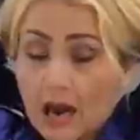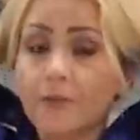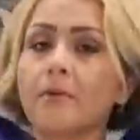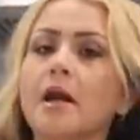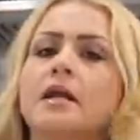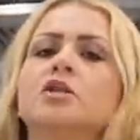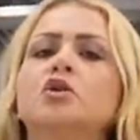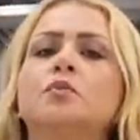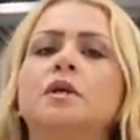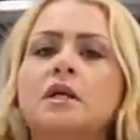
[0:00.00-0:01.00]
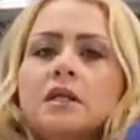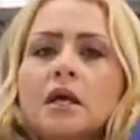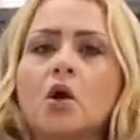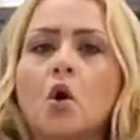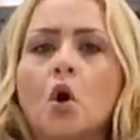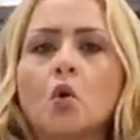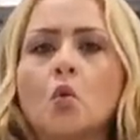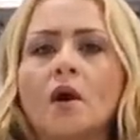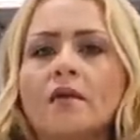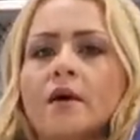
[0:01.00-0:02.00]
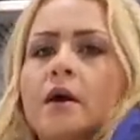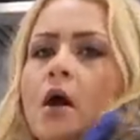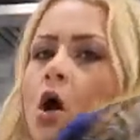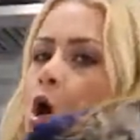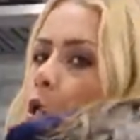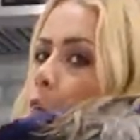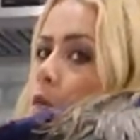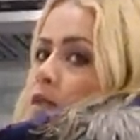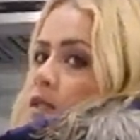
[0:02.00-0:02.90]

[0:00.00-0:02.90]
I'm ready to be in the cold weather with